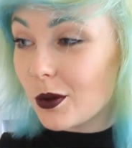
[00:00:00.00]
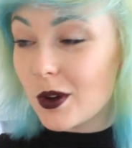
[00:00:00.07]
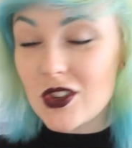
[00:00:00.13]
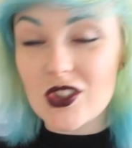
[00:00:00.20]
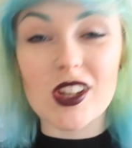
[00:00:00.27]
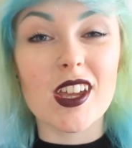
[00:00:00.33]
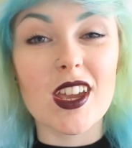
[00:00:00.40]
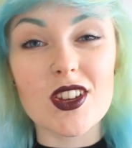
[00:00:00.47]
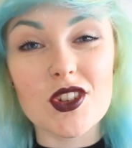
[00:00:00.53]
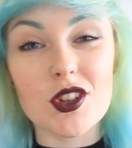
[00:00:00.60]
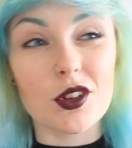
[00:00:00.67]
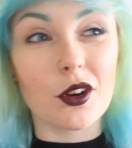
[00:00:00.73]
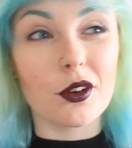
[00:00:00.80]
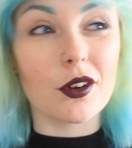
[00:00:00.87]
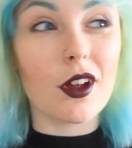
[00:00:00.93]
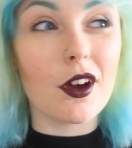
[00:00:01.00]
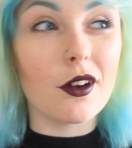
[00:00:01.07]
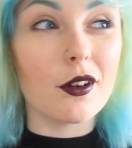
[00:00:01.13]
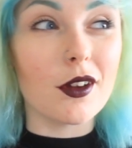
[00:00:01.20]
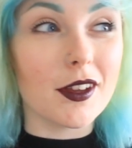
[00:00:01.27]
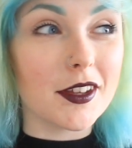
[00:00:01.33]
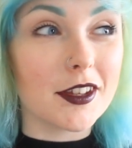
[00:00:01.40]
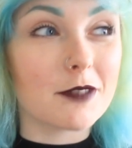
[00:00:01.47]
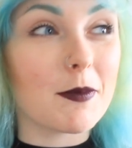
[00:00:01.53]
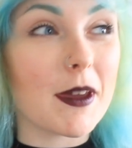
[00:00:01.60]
which in case you don't know is